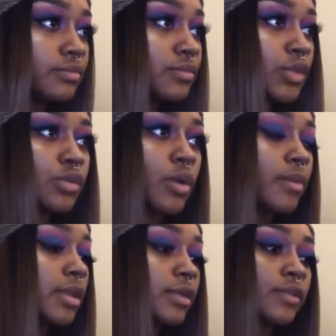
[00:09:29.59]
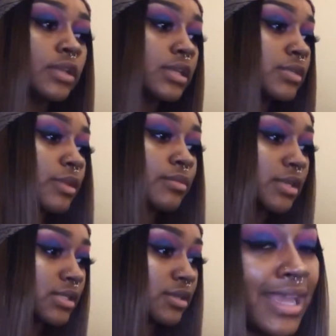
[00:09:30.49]
You know, I'm not even gonna explain
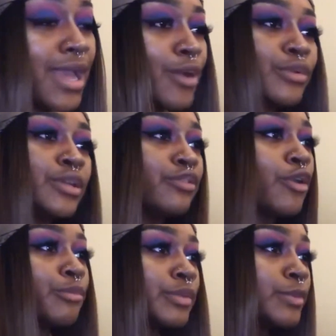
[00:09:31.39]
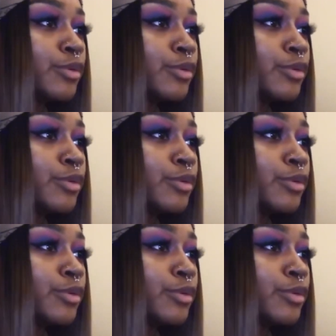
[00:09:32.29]
myself. We grown people.